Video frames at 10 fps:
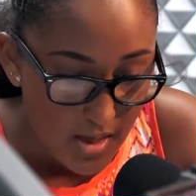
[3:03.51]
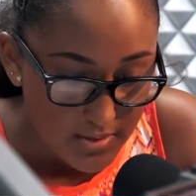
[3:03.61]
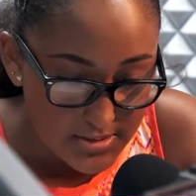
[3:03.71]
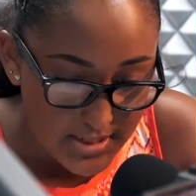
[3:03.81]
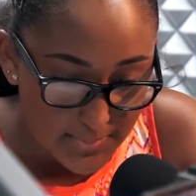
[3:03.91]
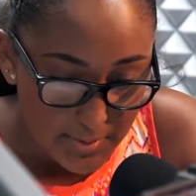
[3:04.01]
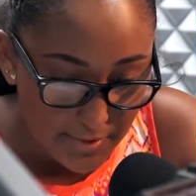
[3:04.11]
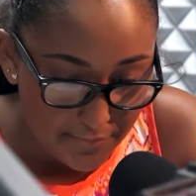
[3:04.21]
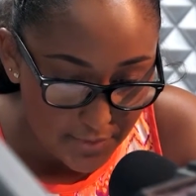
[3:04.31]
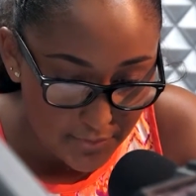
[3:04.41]
The team
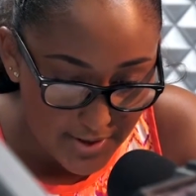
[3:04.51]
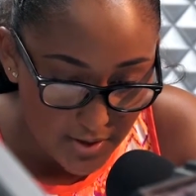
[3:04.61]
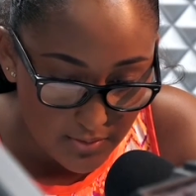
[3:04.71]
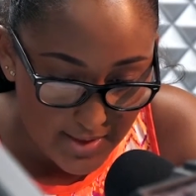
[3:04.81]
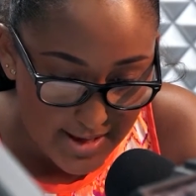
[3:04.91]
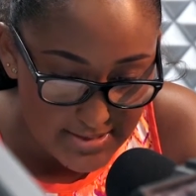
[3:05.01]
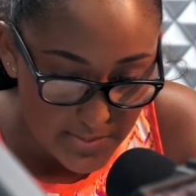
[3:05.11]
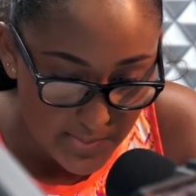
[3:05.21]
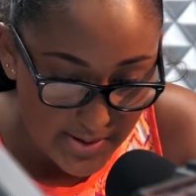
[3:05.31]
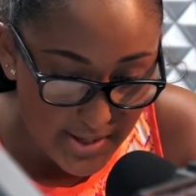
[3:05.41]
left for Rio
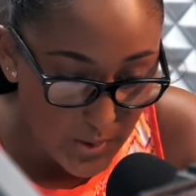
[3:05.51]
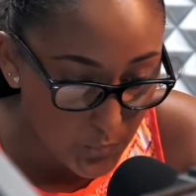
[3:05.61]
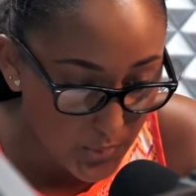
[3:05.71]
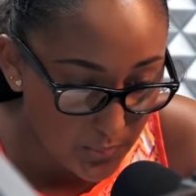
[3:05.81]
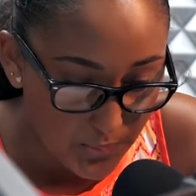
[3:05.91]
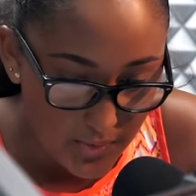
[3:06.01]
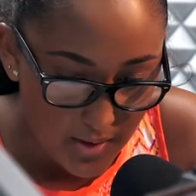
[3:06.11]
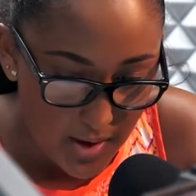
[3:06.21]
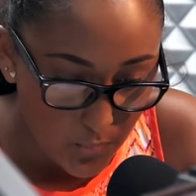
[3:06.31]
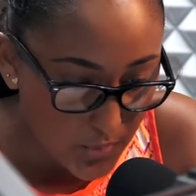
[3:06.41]
last week, and we
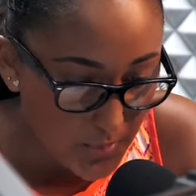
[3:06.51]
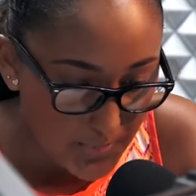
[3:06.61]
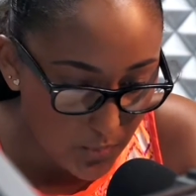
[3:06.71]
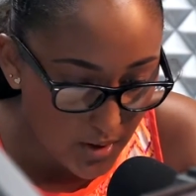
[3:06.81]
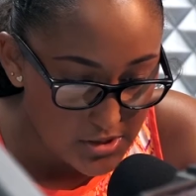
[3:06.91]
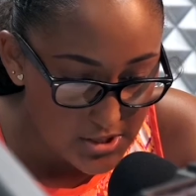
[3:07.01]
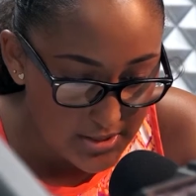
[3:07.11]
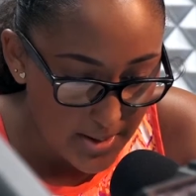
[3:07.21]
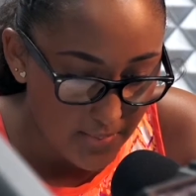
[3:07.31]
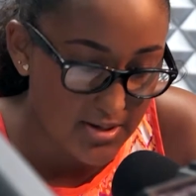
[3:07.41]
will be
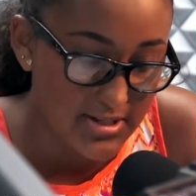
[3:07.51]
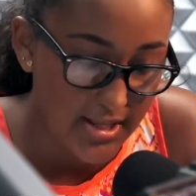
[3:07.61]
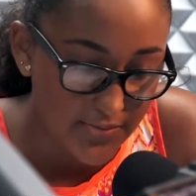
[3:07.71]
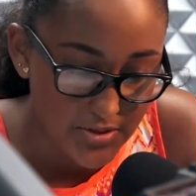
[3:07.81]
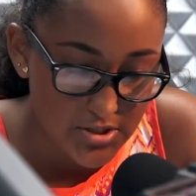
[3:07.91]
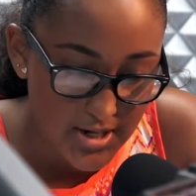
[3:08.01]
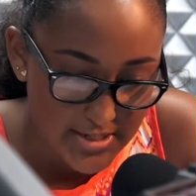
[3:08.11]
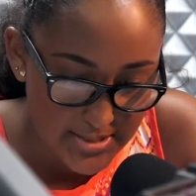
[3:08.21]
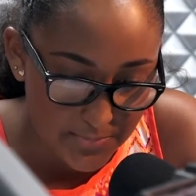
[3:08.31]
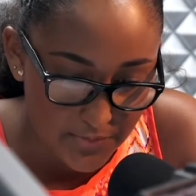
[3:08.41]
watching them on television
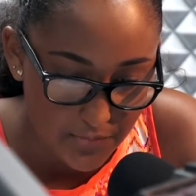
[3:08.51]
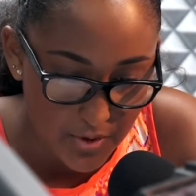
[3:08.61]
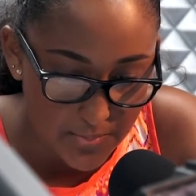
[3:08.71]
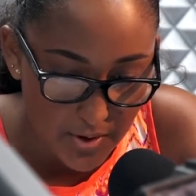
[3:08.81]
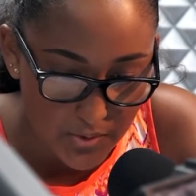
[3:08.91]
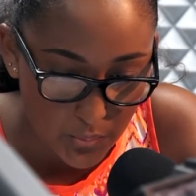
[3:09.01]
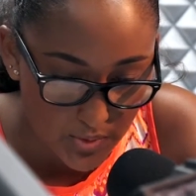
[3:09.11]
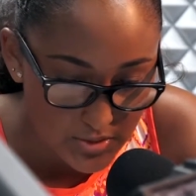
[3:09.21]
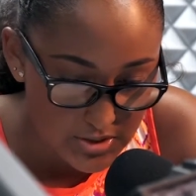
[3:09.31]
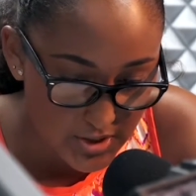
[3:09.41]
as they perform on the
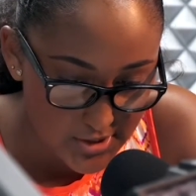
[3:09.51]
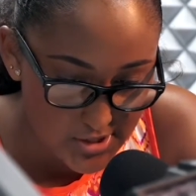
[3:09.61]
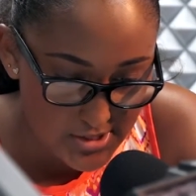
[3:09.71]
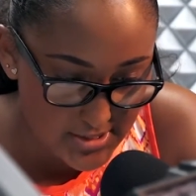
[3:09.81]
world's largest